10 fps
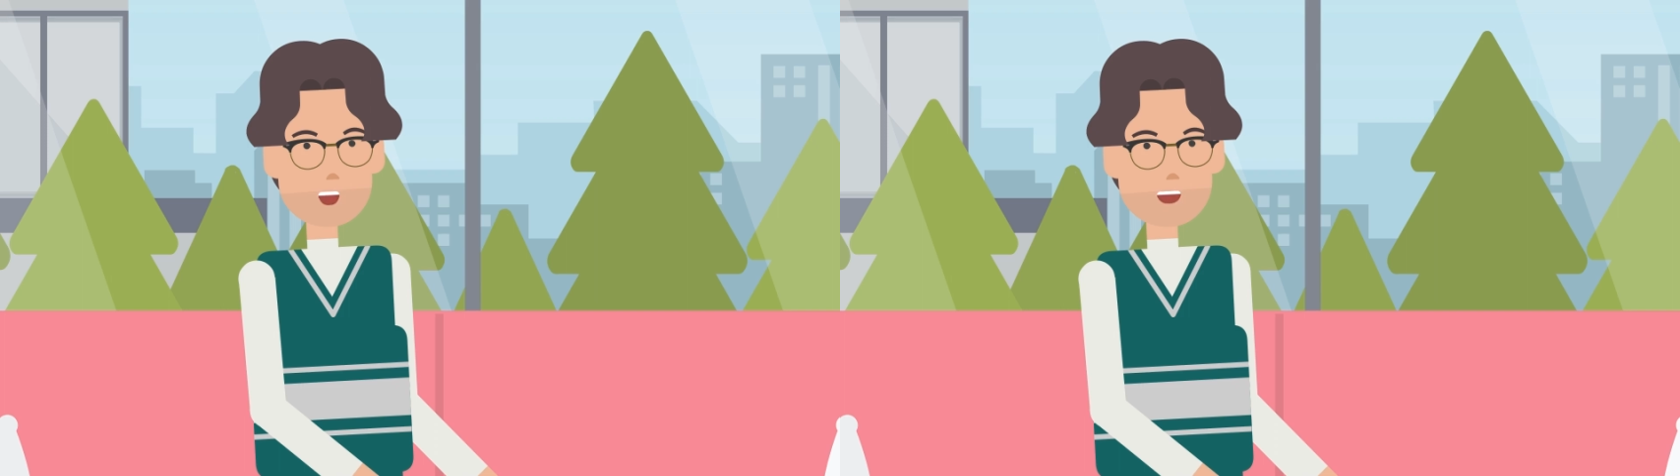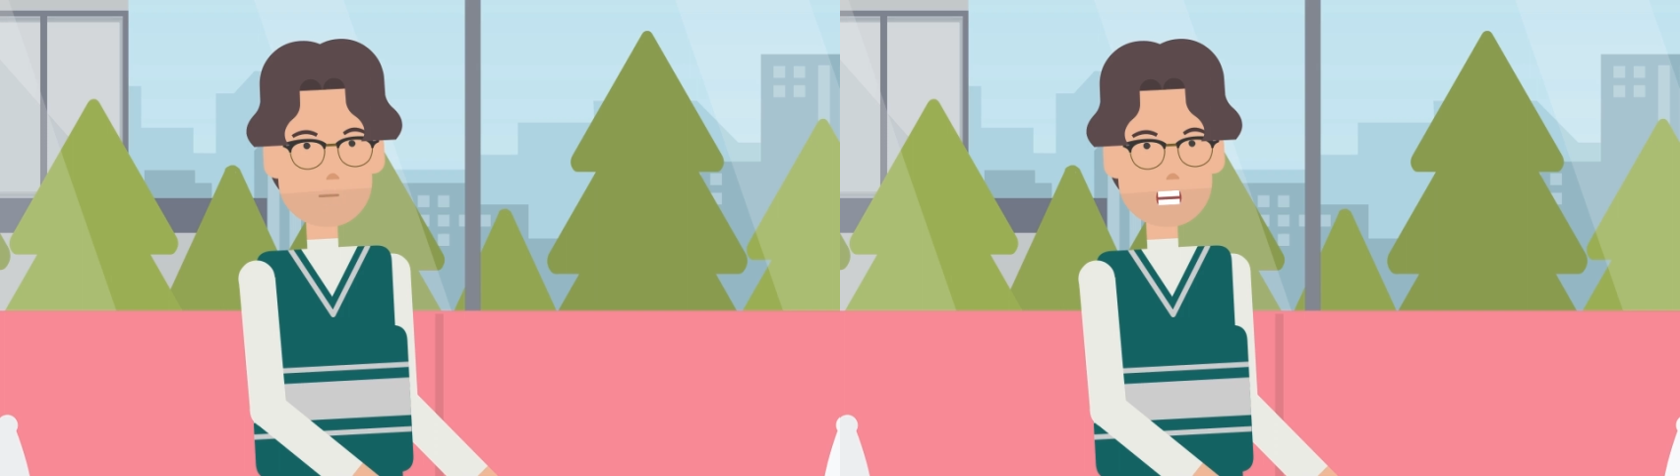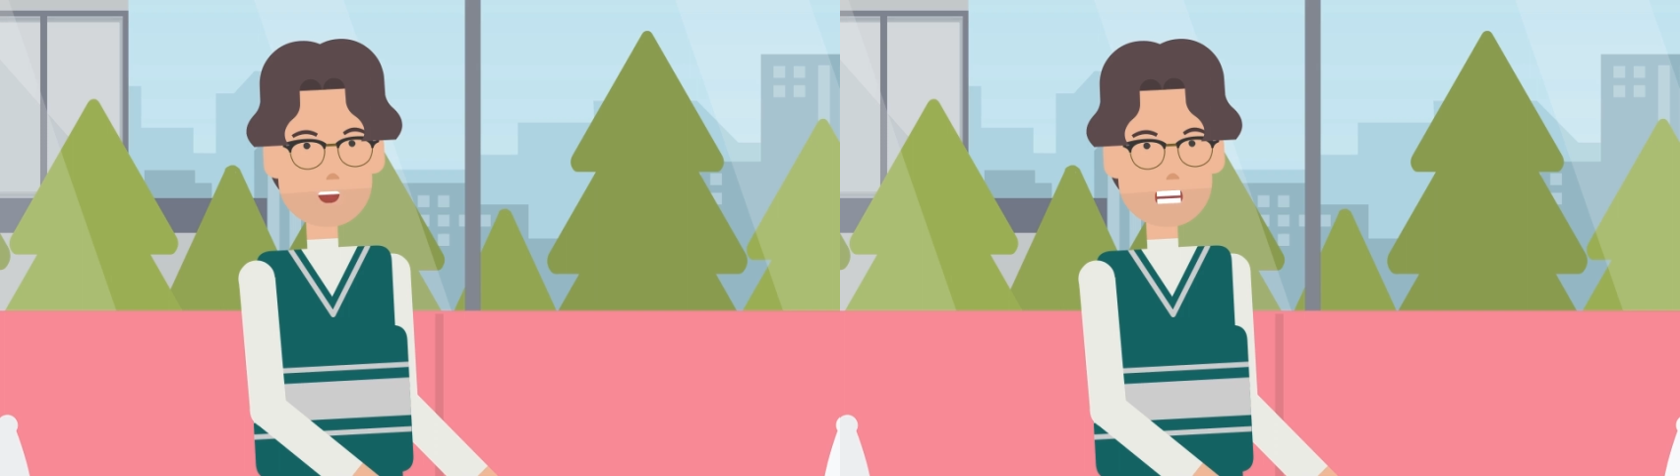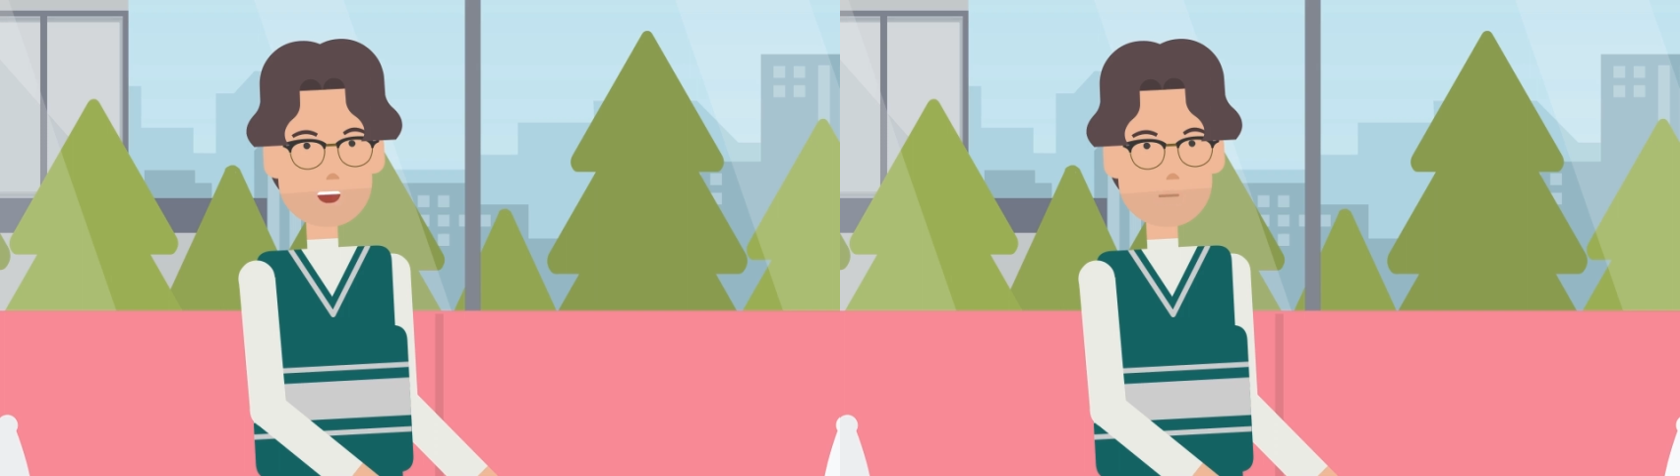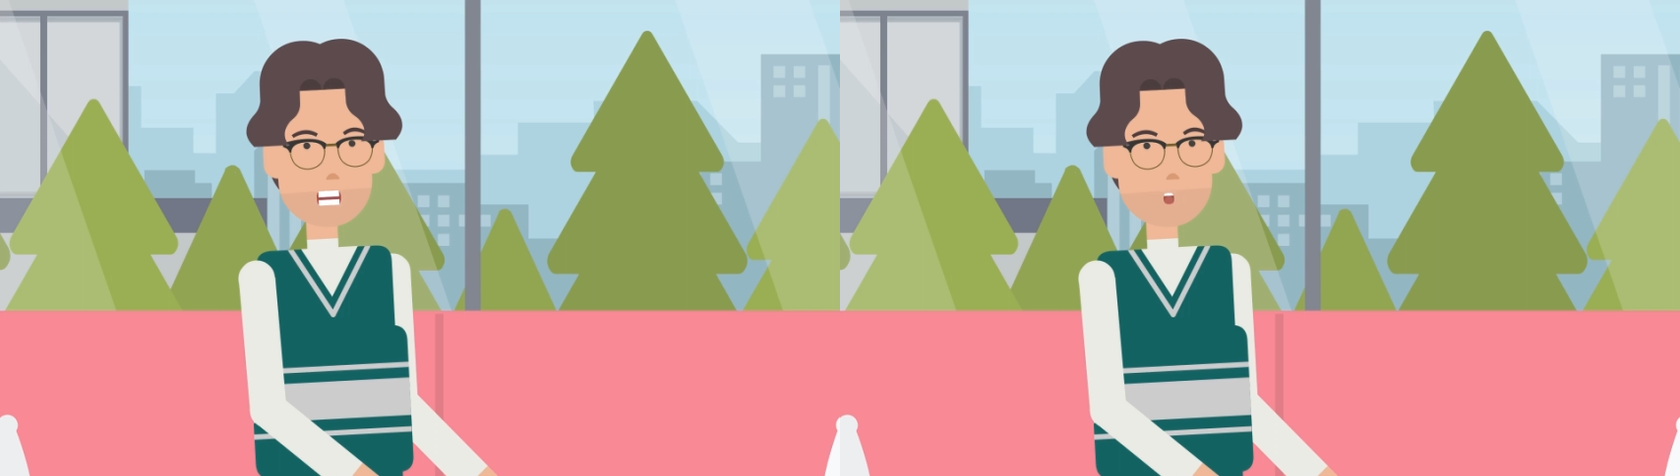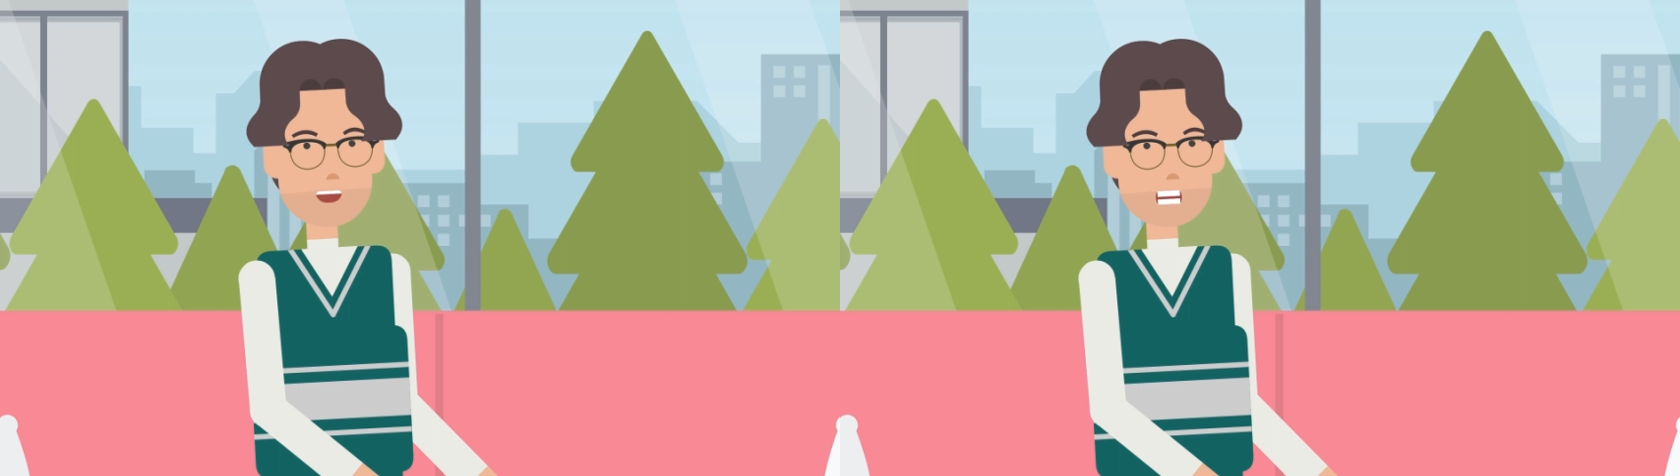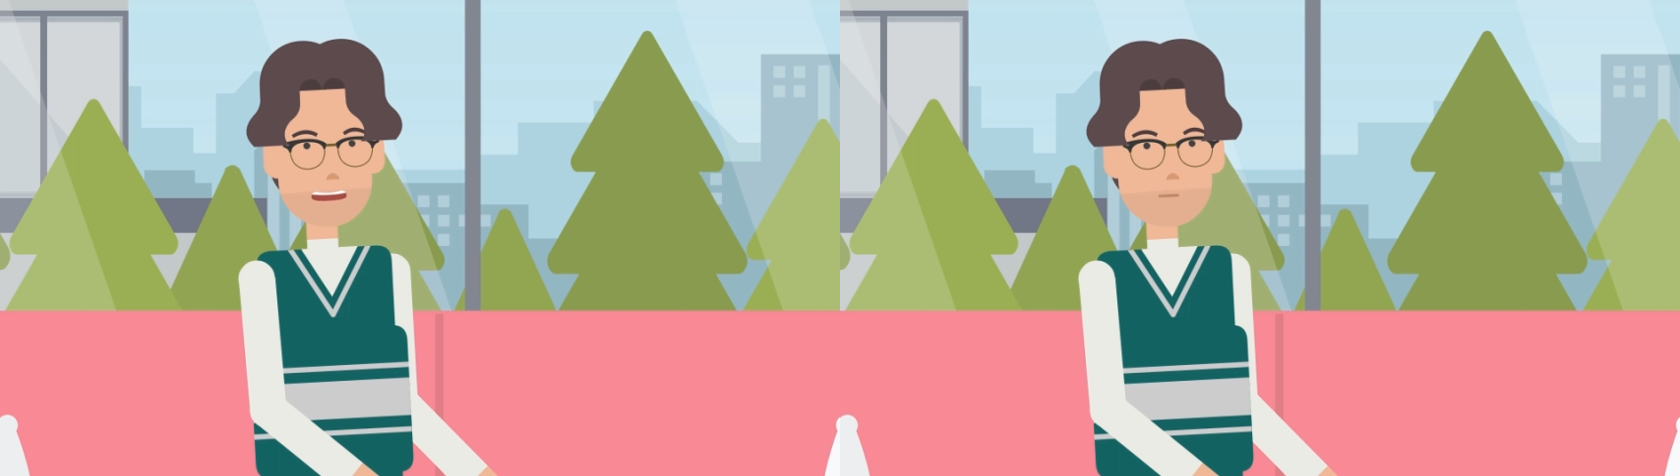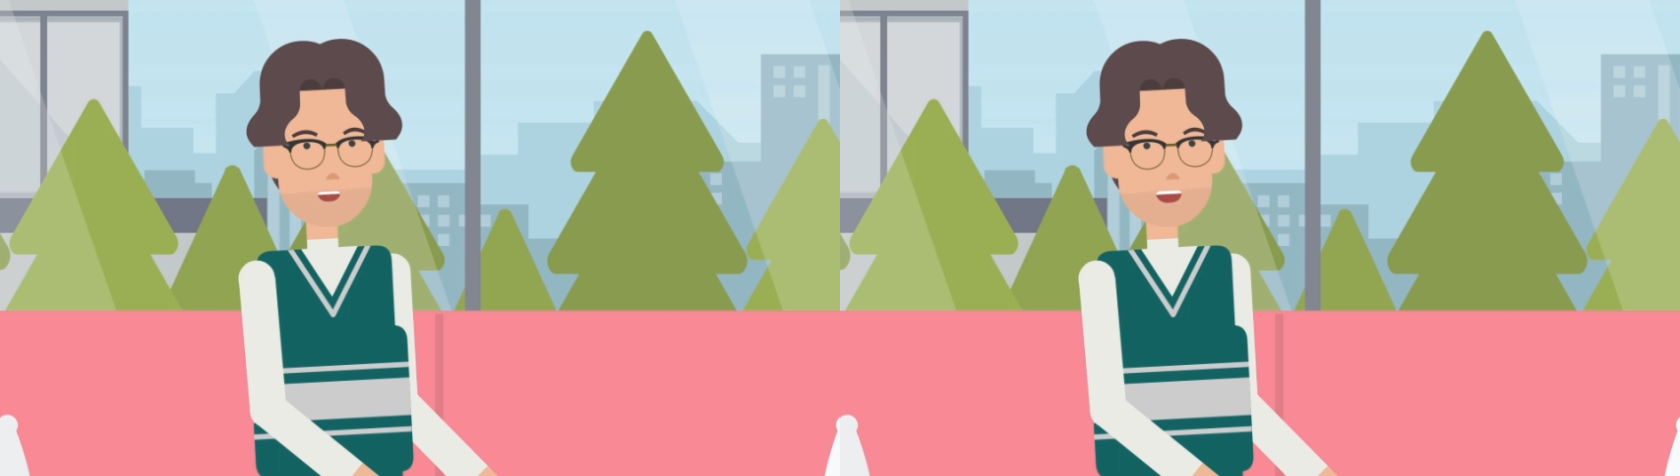machine-to-machine -machine
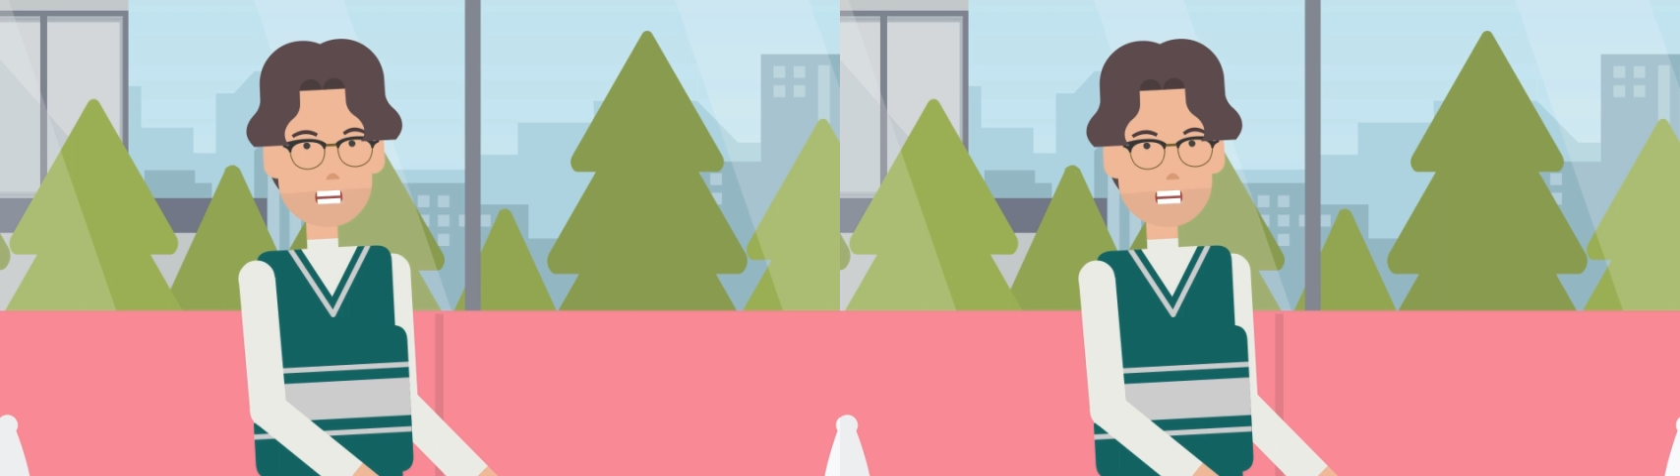payment